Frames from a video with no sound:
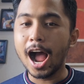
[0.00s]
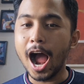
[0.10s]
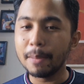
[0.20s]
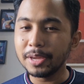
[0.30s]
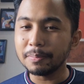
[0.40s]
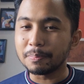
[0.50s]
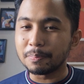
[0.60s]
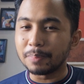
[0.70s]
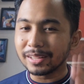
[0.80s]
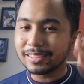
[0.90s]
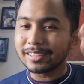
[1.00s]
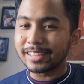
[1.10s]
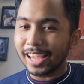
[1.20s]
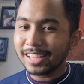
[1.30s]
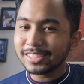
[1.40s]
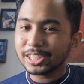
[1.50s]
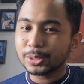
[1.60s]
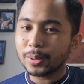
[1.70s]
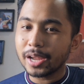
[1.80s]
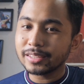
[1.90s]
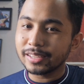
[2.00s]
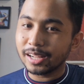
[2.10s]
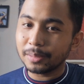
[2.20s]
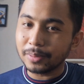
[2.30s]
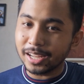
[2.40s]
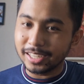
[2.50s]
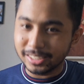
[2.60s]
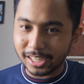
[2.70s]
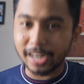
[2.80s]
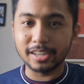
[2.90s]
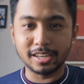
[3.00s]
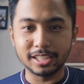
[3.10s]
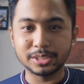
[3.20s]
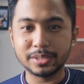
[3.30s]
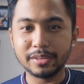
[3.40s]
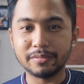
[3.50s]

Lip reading: I mean, Bill Gates trying to help an entire country